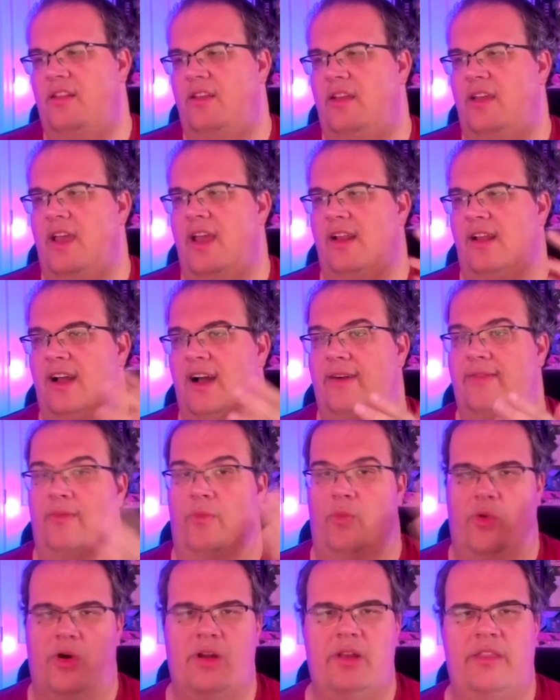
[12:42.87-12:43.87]
can cover
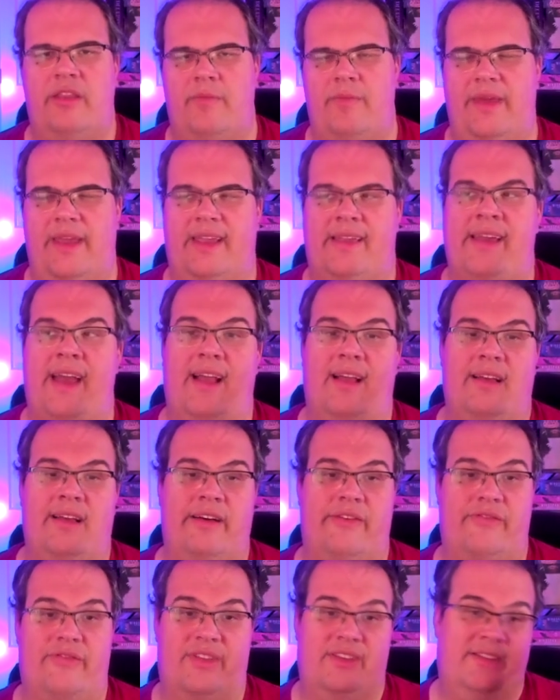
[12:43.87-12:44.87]
one of them, it can't
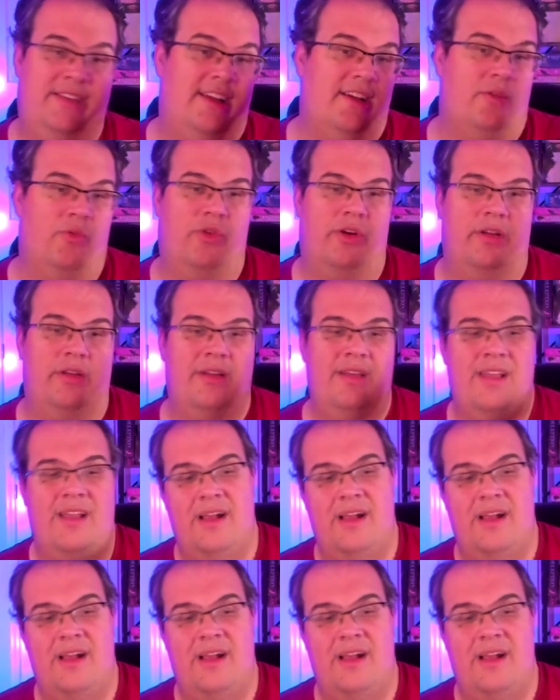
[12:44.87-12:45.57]
cover the second one.